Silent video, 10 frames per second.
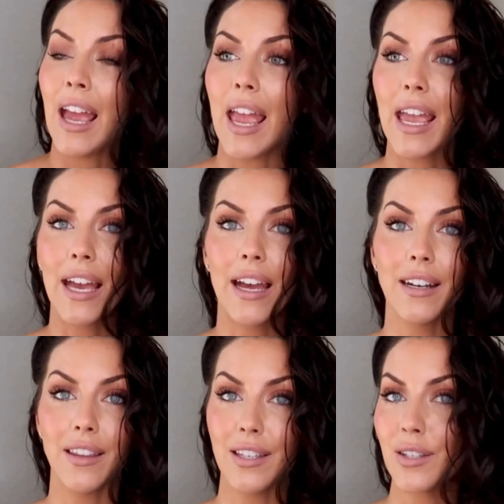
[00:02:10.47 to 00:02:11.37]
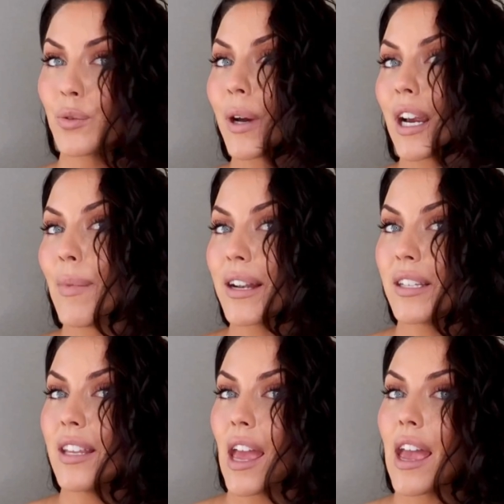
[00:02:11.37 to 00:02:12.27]
and this is where I'm at
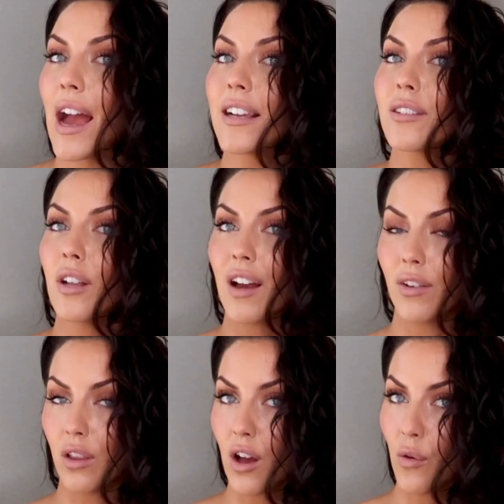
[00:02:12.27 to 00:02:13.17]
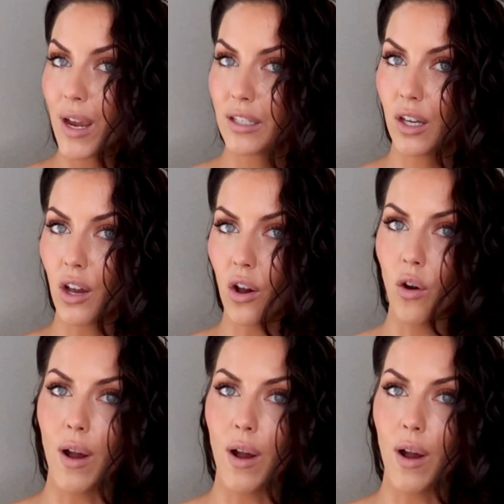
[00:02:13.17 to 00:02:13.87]
today. I still have a long way to go.